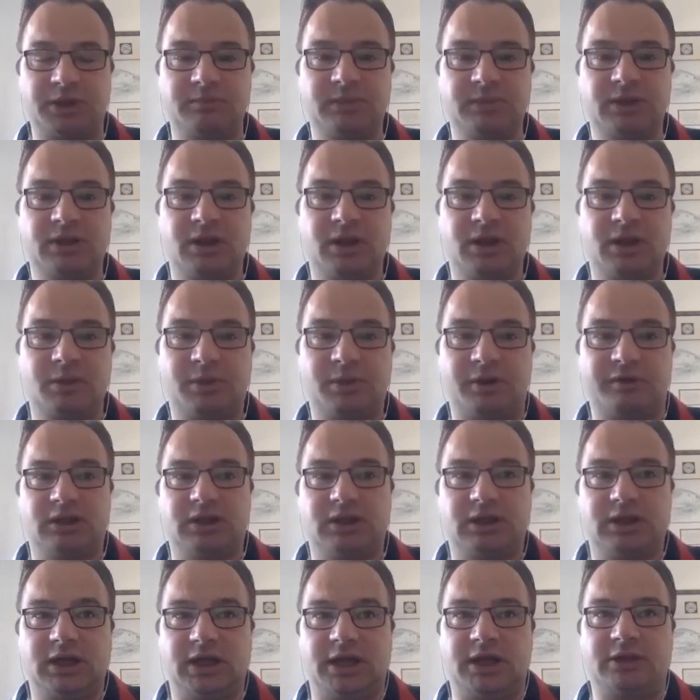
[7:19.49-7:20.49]
but I think
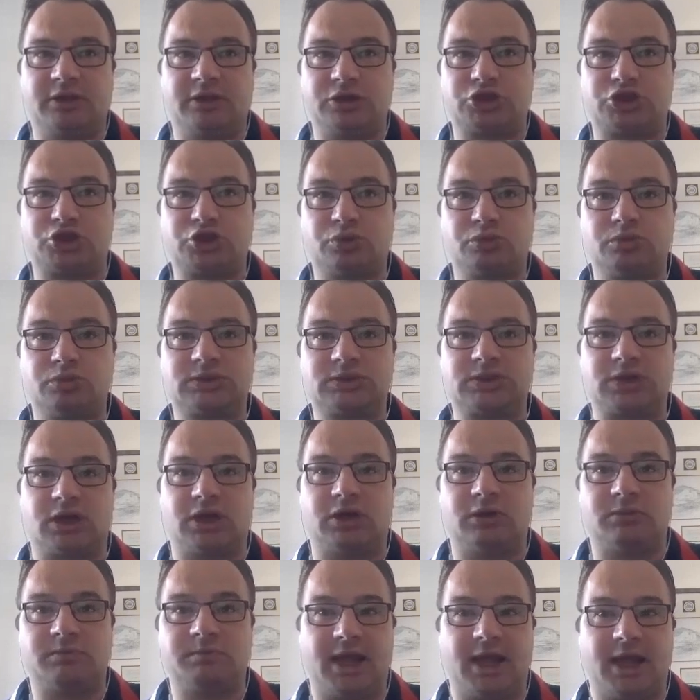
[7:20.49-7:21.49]
in the short
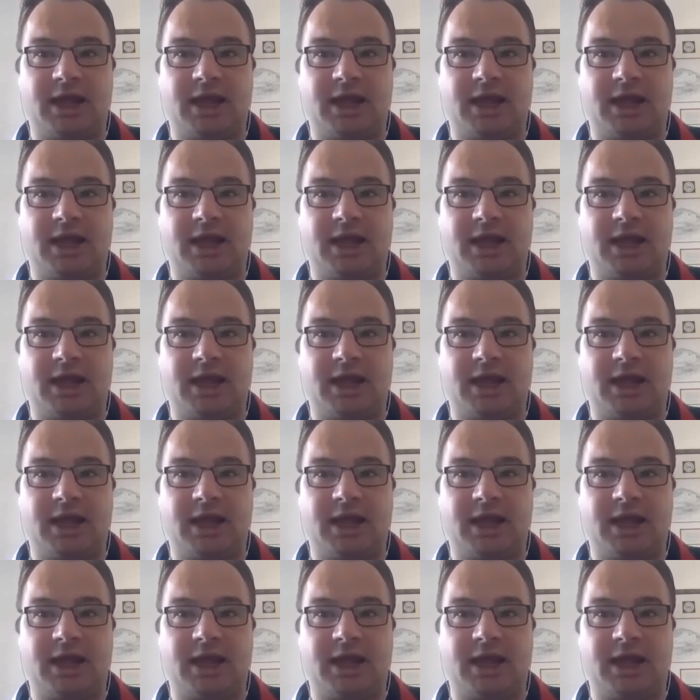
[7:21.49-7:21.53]
term,